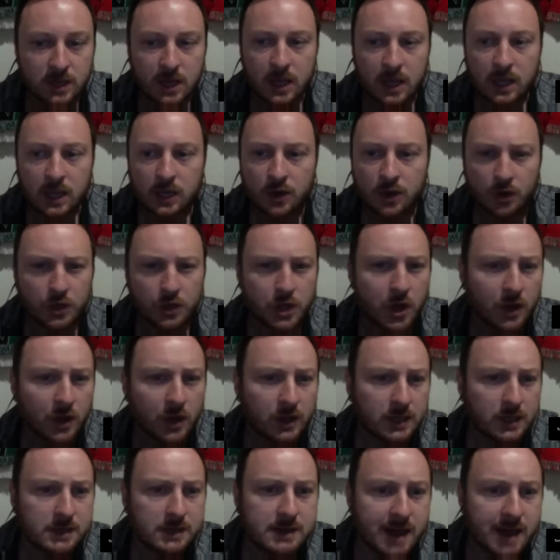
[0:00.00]

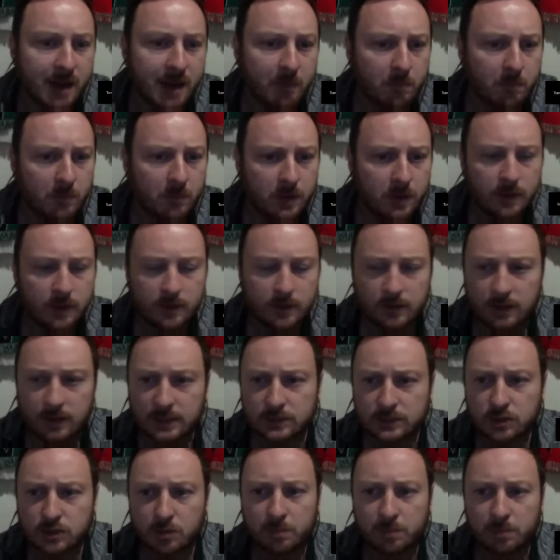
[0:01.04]
Jurgen Damm, the last
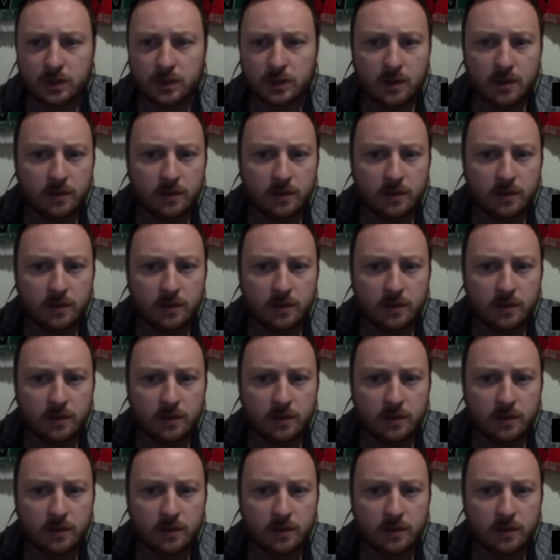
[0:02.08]
couple of